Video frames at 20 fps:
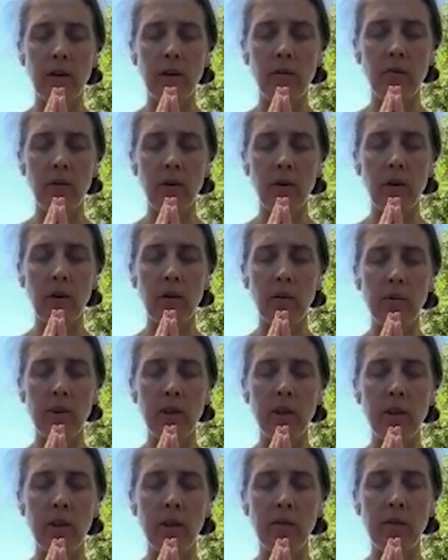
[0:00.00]
of all
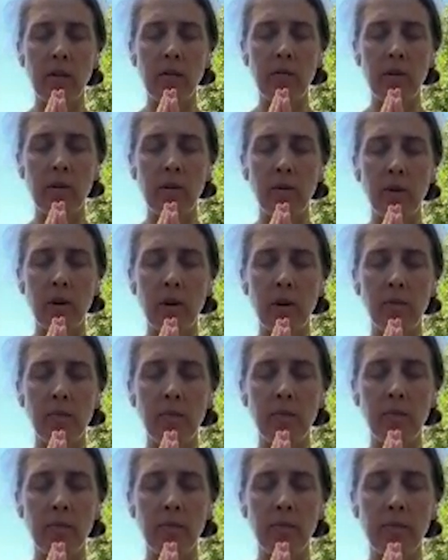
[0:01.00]
beings
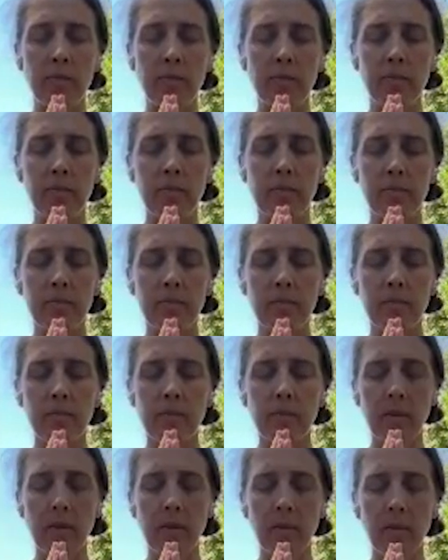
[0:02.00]
everywhere.
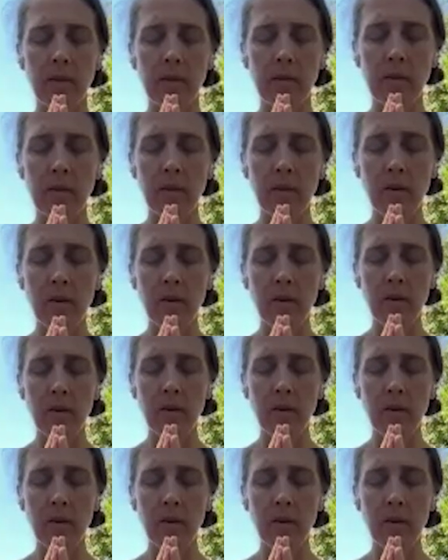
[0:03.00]
Namaste.